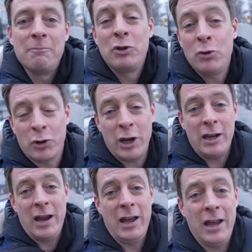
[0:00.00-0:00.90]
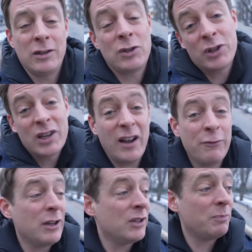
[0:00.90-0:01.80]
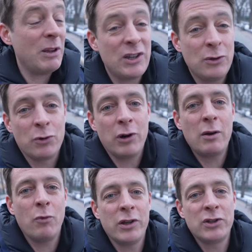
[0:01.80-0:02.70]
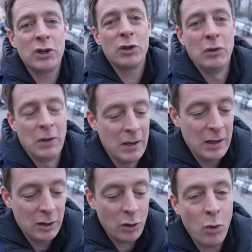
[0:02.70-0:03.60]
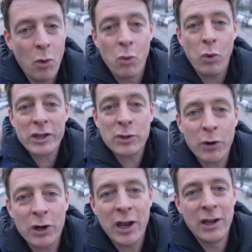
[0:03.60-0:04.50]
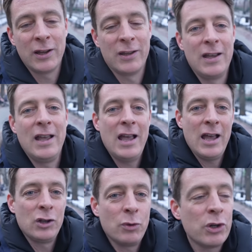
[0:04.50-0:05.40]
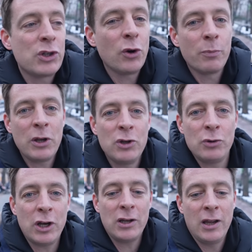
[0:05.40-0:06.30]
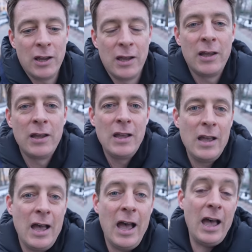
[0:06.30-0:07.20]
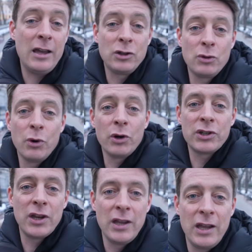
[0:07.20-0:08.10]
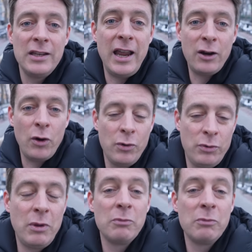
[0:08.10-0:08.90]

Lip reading: Ukraine, the source of the conflict is basically Ukraine wants to go westward towards the European Union and towards NATO